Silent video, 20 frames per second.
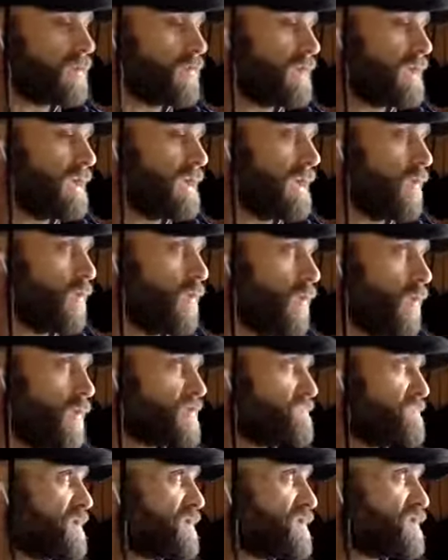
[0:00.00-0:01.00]
really how it
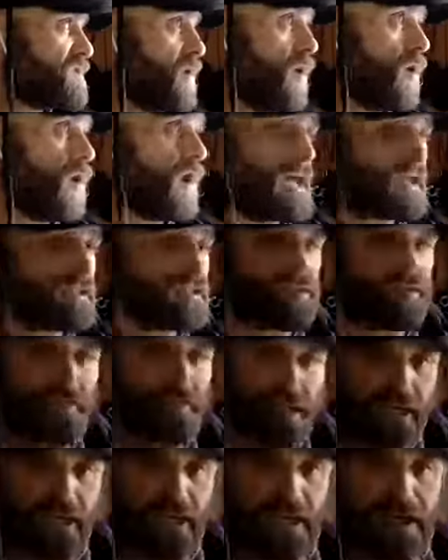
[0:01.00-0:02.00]
works because law has to
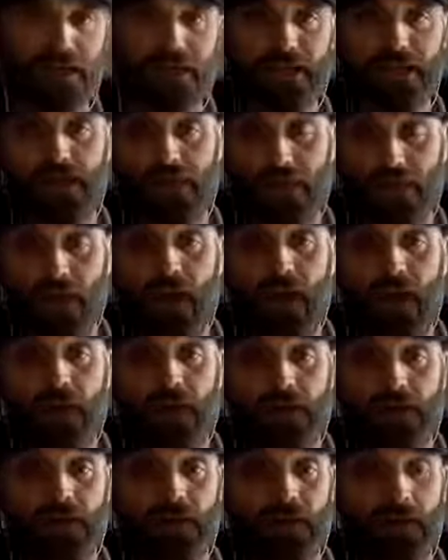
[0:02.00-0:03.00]
be clearly
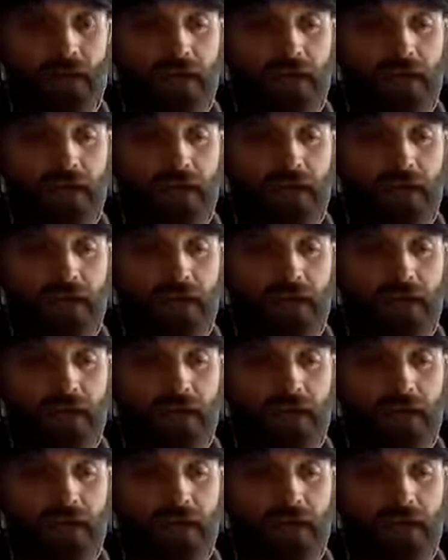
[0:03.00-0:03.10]
defined,